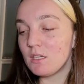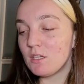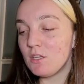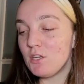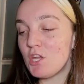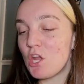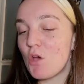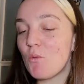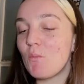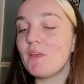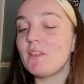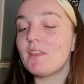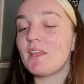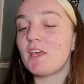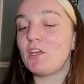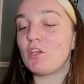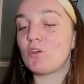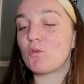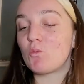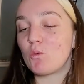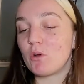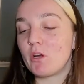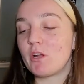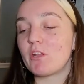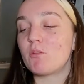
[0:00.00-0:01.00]
knowing that
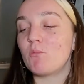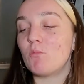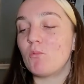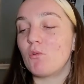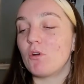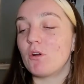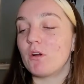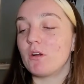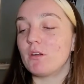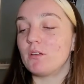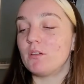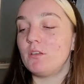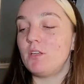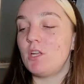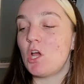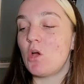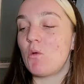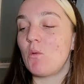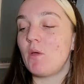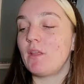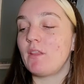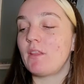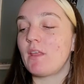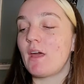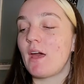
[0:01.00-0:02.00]
you're worth more,
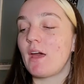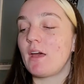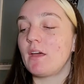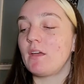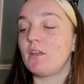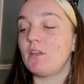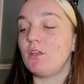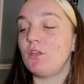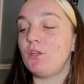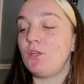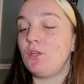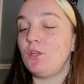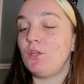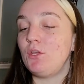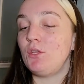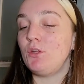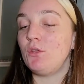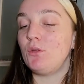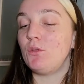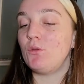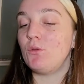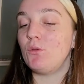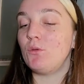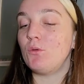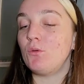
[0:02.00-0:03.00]
knowing that
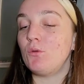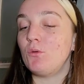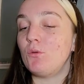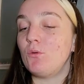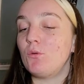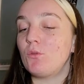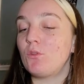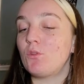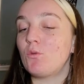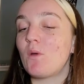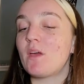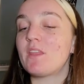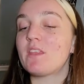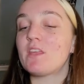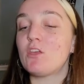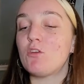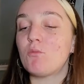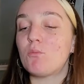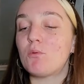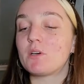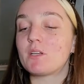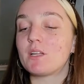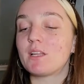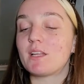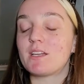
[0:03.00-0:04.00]
the way that
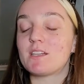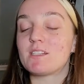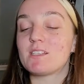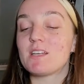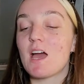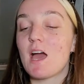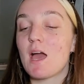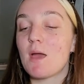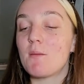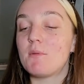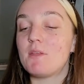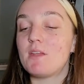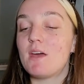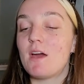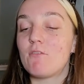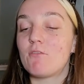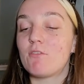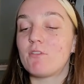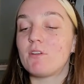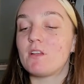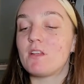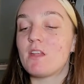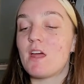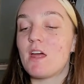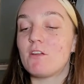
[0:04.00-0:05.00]
you put a lot of time and
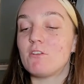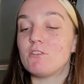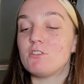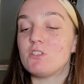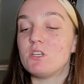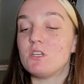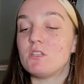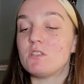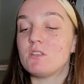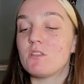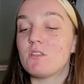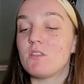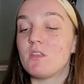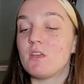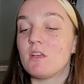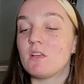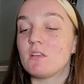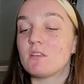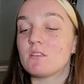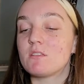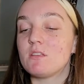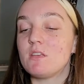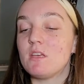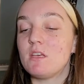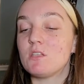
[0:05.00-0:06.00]
effort and energy into
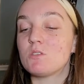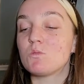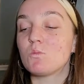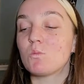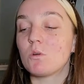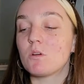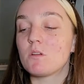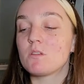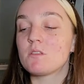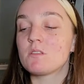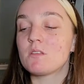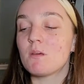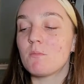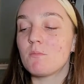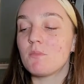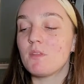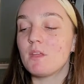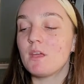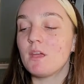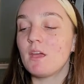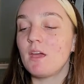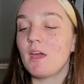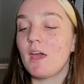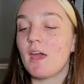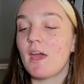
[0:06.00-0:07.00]
things is worth
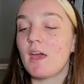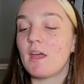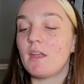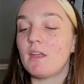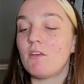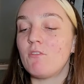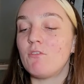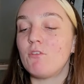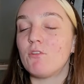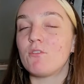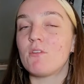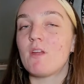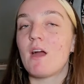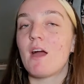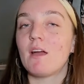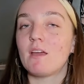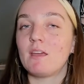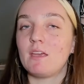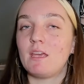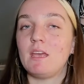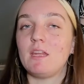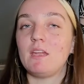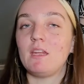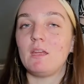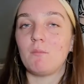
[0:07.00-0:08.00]
something, and if you're
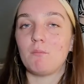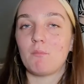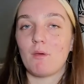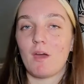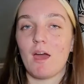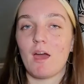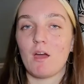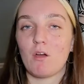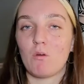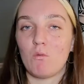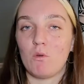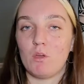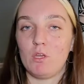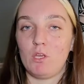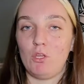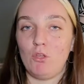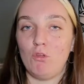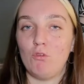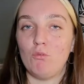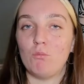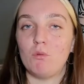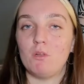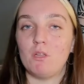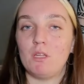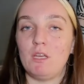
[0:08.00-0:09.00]
not getting back what
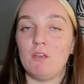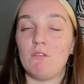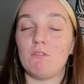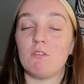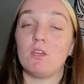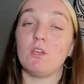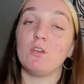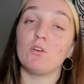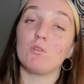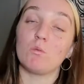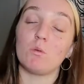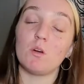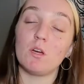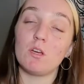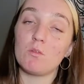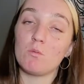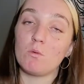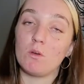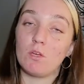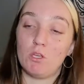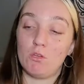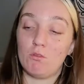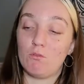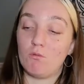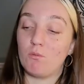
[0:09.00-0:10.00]
you believe that you're worth,
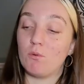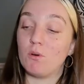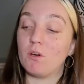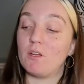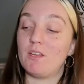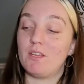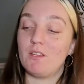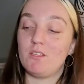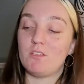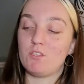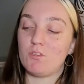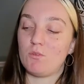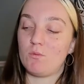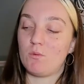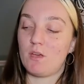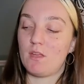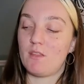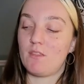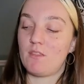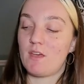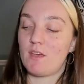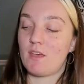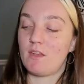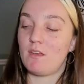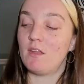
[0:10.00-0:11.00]
what you put into
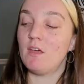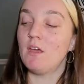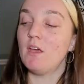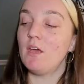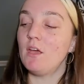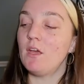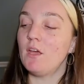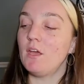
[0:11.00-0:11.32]
it, then